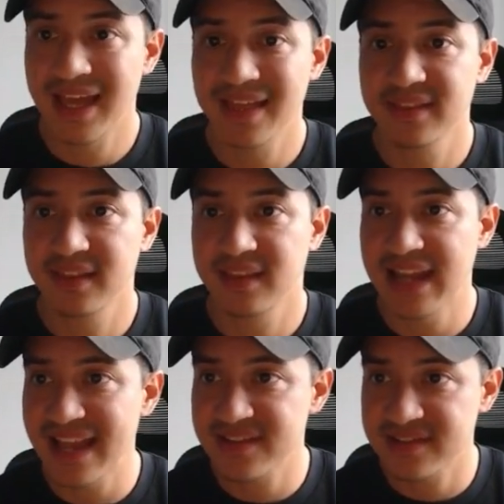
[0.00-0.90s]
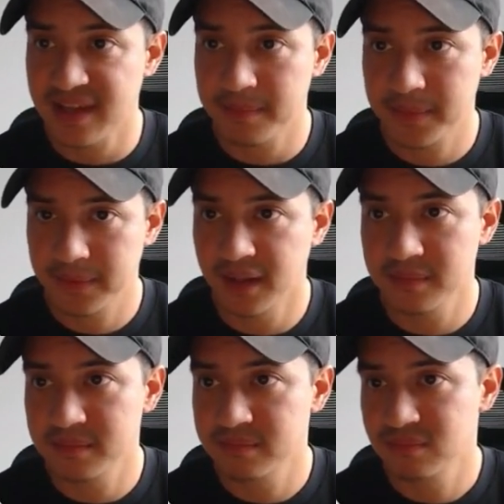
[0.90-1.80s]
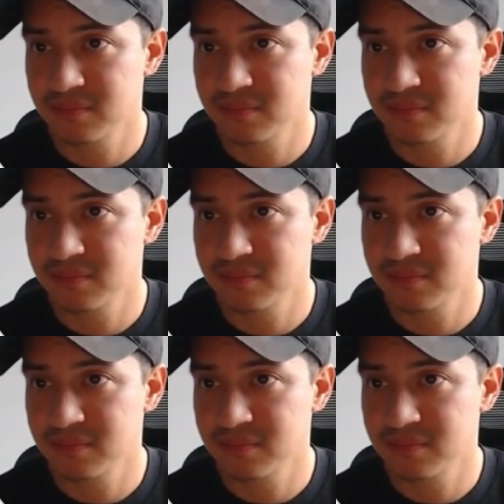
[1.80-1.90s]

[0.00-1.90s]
And the last step, and